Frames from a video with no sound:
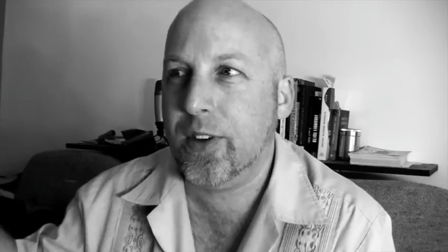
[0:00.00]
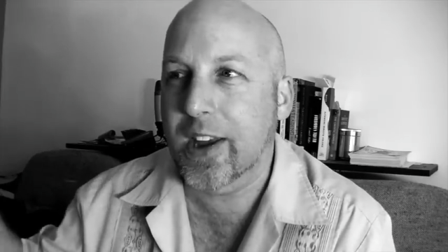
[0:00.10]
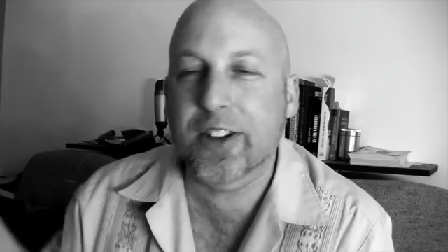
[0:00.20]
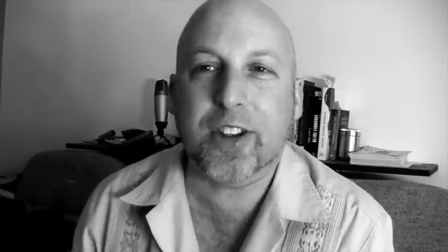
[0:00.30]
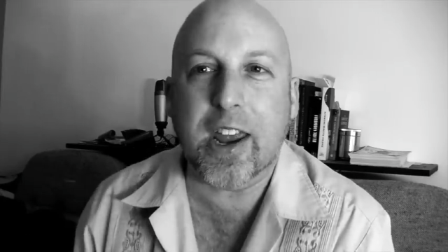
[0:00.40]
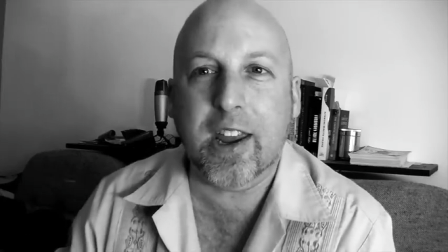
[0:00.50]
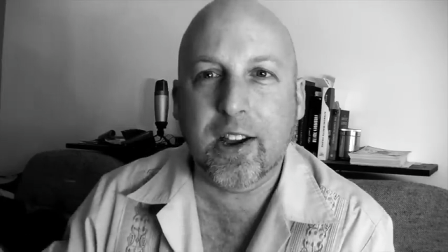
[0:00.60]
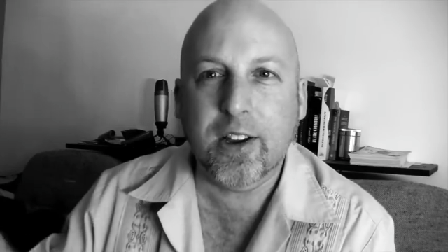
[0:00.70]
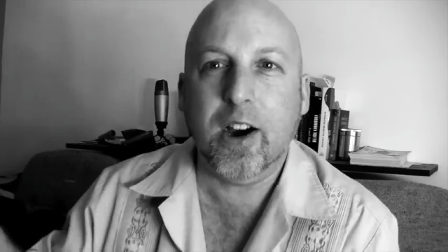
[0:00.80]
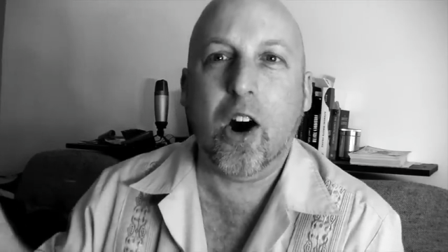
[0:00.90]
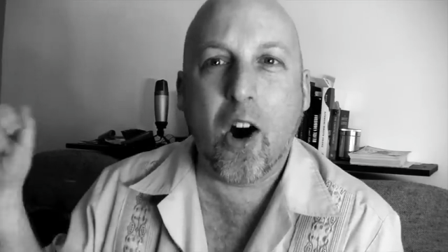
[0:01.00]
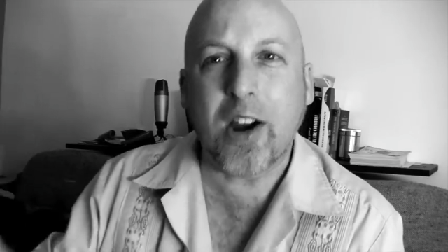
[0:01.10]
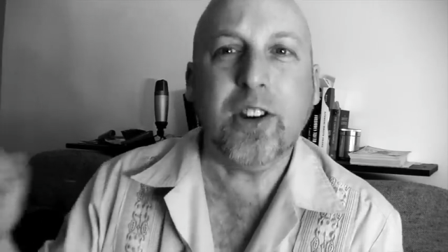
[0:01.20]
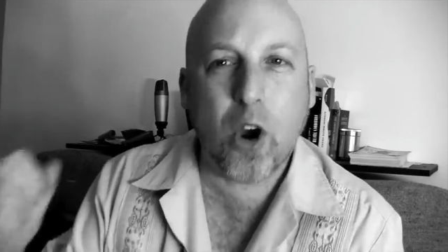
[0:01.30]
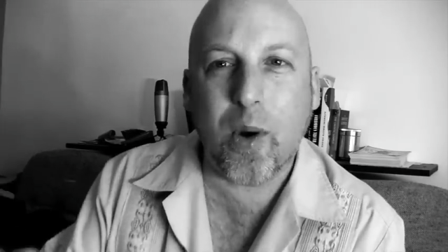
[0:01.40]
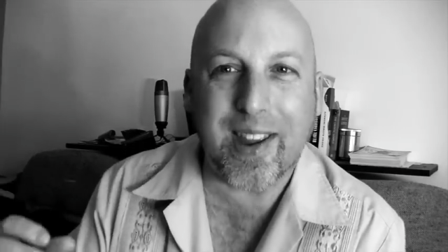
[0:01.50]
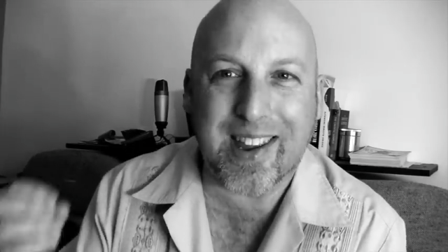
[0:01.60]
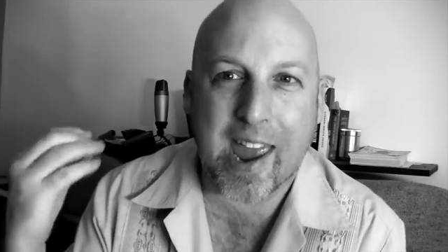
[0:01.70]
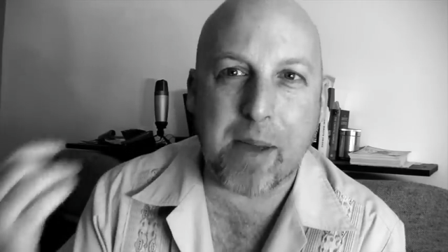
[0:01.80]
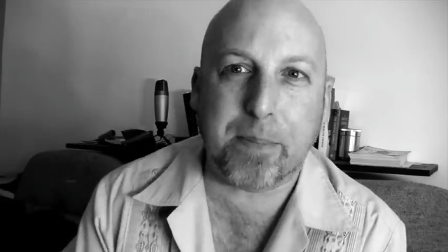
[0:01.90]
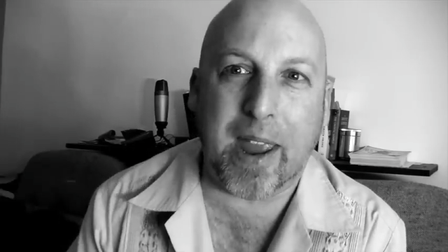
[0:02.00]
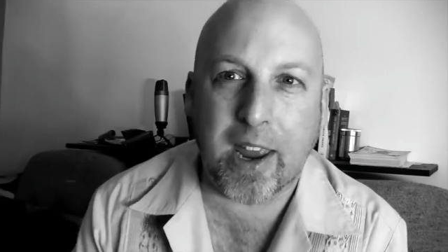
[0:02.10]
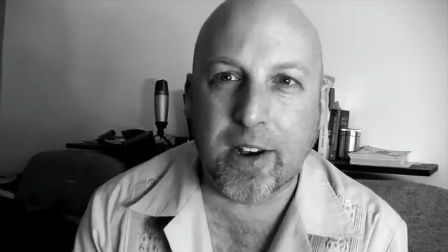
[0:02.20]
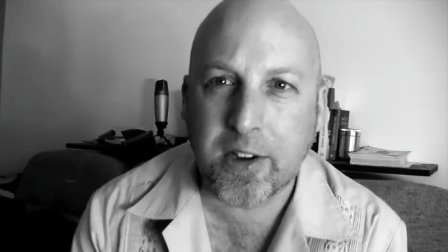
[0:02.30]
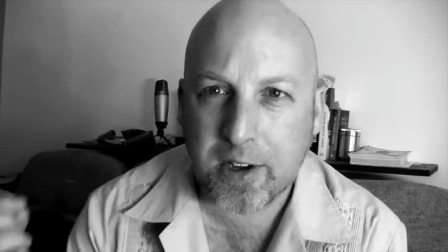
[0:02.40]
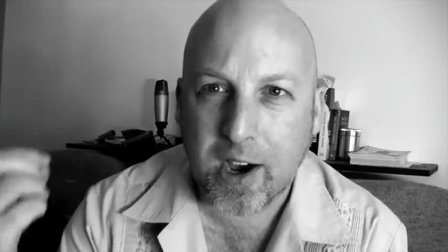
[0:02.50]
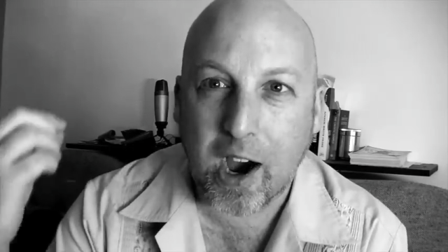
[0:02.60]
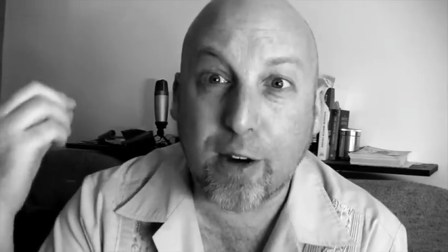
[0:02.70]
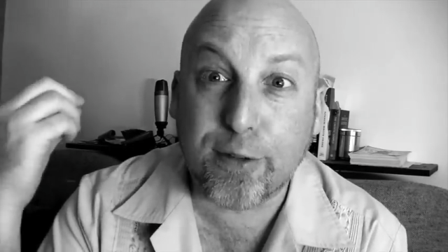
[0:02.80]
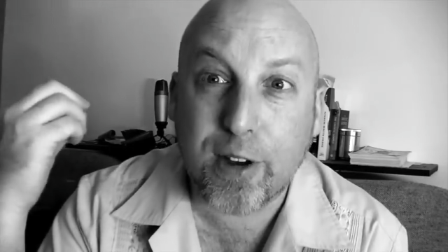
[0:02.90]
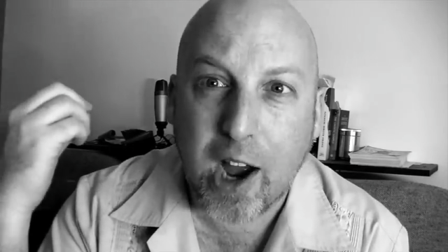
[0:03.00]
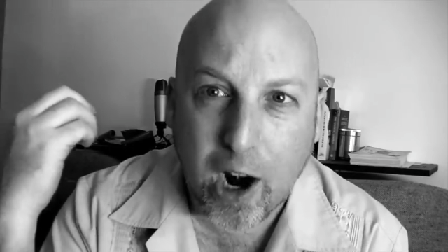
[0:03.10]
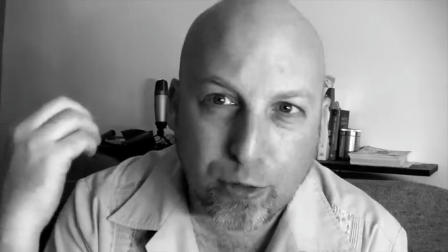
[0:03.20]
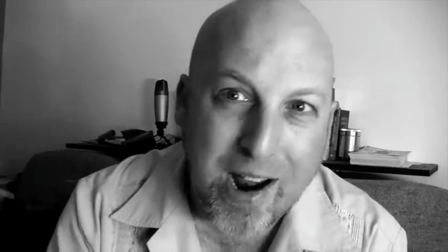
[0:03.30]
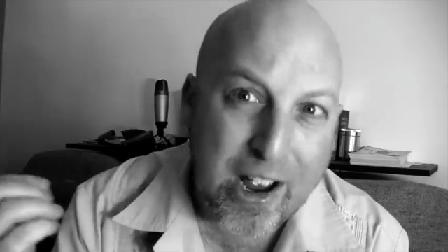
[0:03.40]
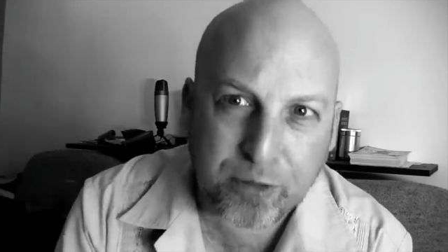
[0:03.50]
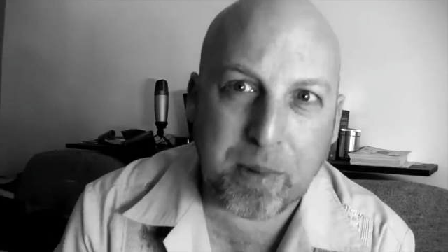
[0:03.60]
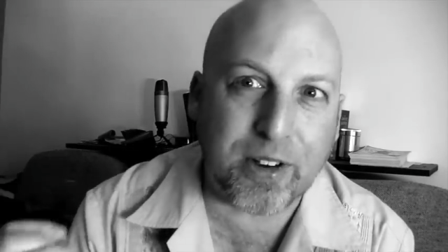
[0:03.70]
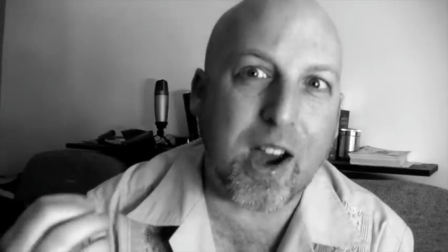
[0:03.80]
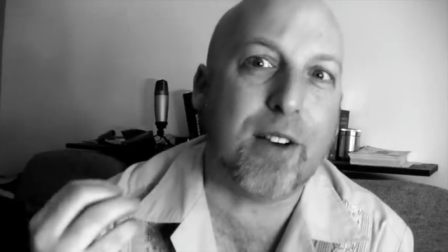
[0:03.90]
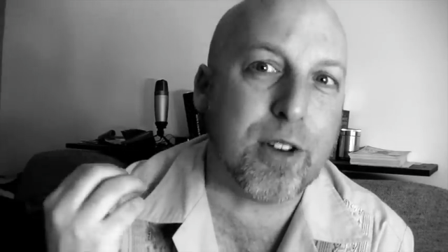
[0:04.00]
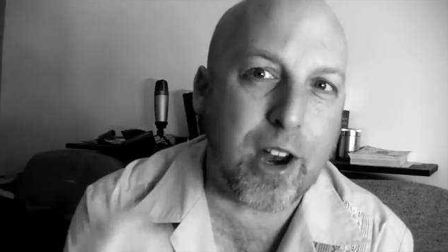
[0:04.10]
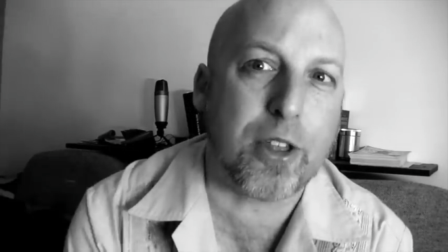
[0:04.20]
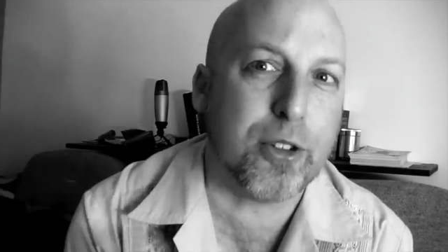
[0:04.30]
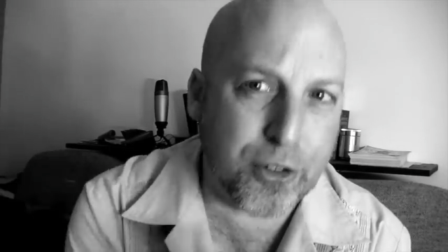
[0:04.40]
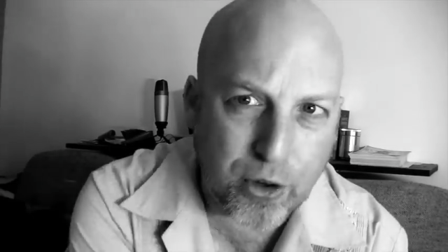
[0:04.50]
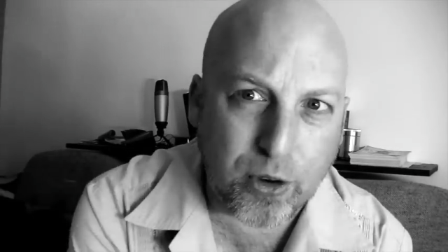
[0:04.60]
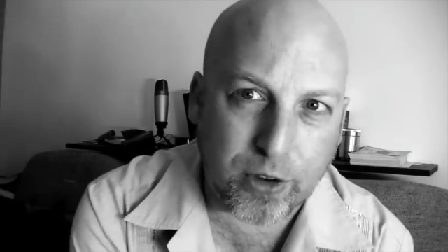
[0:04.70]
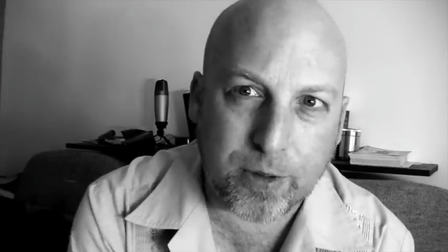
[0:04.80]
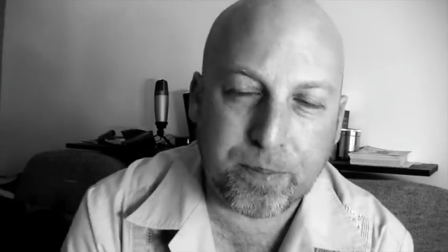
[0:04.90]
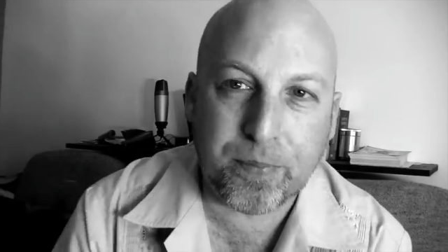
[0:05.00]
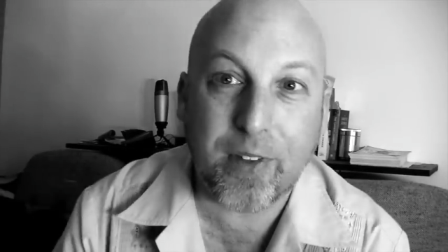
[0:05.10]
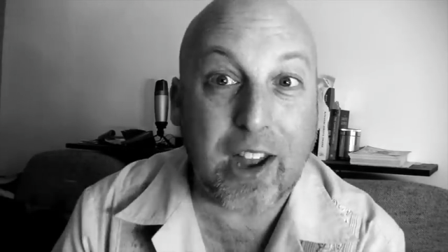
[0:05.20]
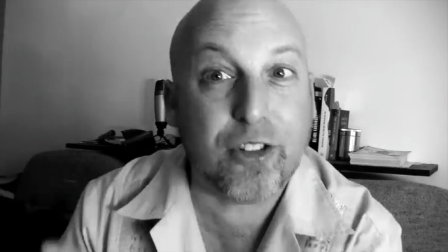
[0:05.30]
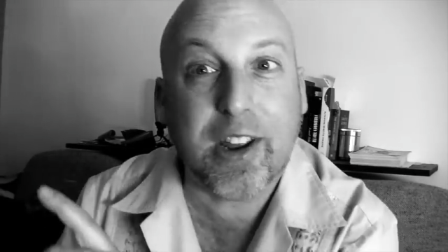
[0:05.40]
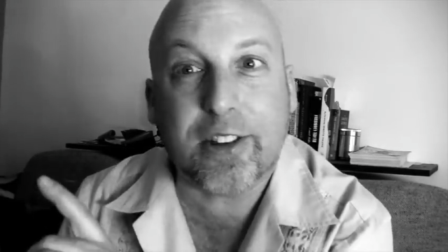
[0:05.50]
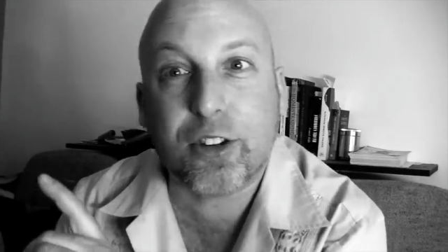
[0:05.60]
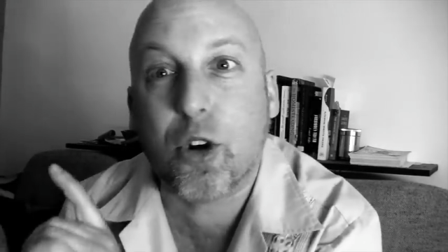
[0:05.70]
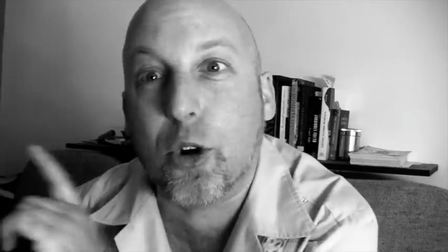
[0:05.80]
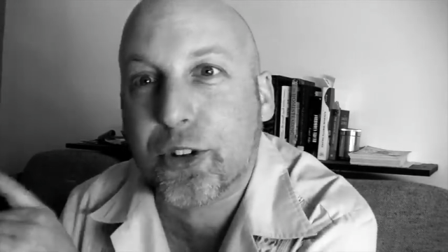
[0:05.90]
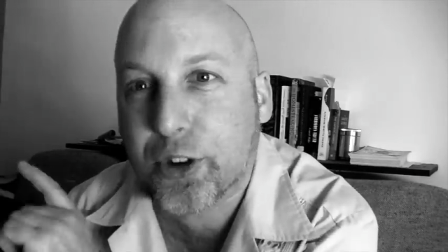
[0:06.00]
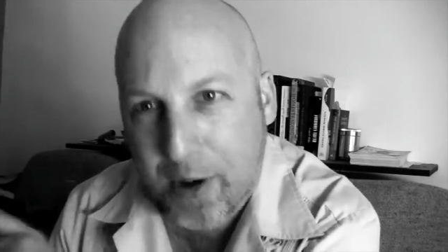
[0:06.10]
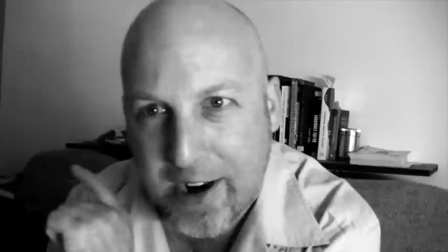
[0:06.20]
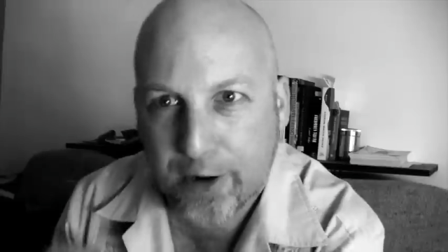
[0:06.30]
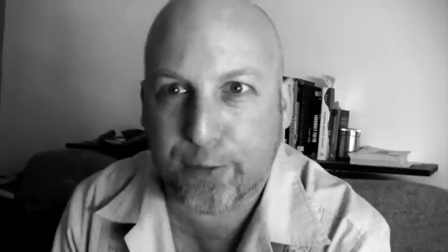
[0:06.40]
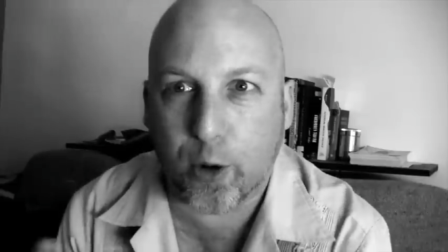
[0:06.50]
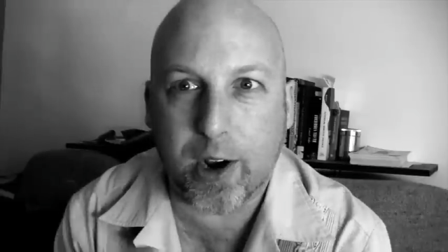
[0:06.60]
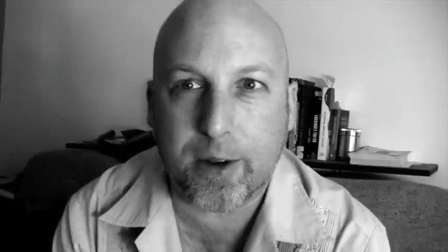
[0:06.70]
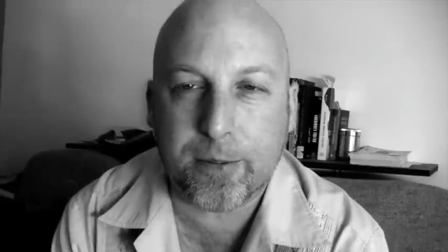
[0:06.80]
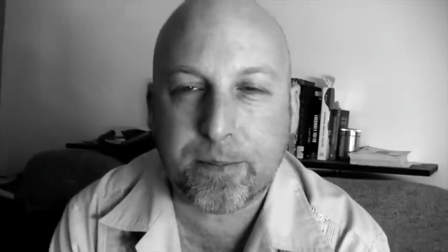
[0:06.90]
is a ongoing campaign of harassment of another student, and she gets course credit for it.